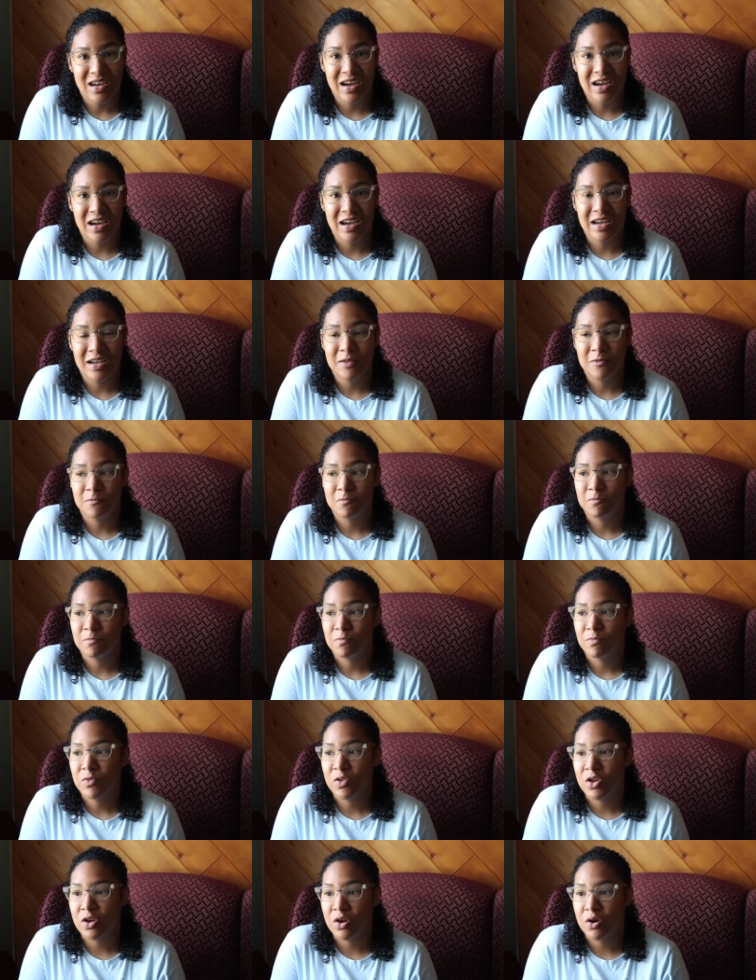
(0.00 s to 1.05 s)
Um,
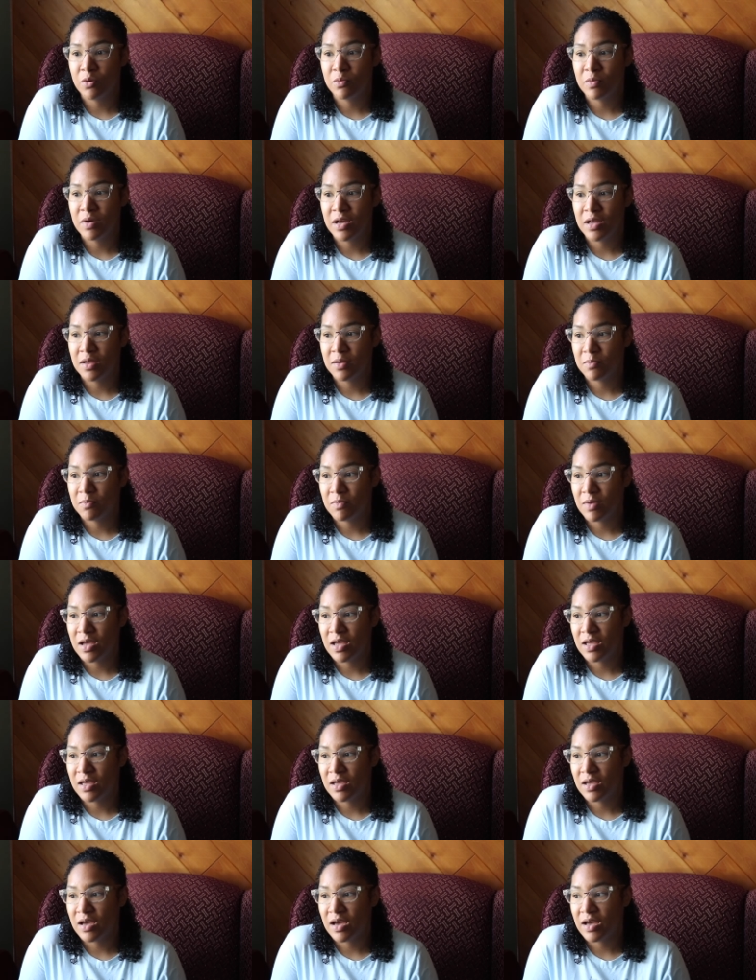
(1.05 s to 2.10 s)
you know, my,
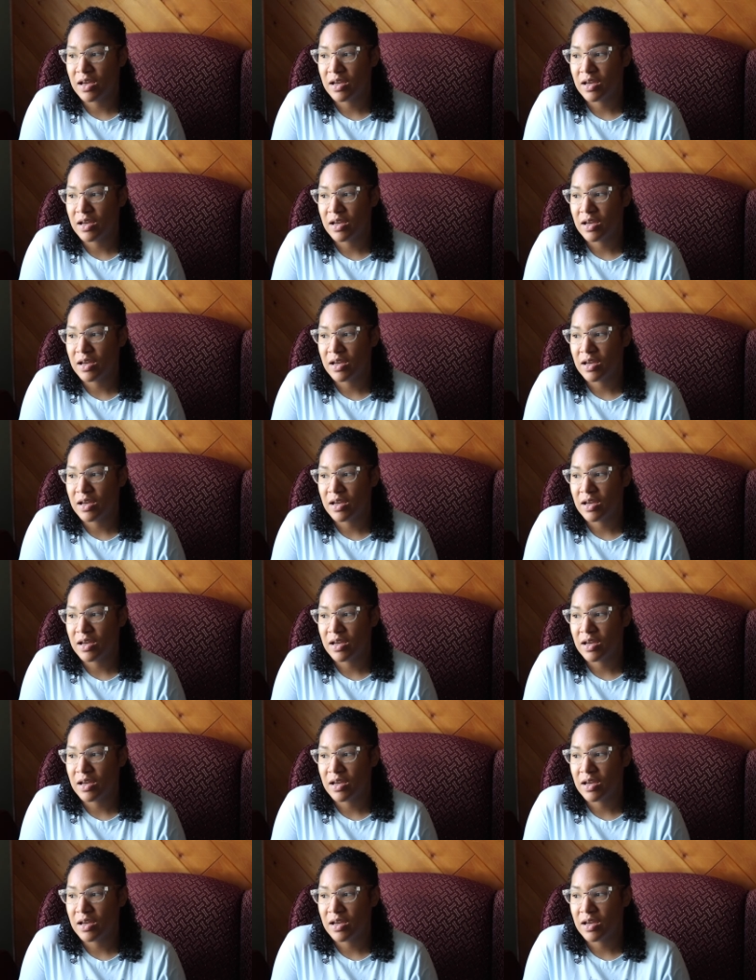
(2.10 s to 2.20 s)
my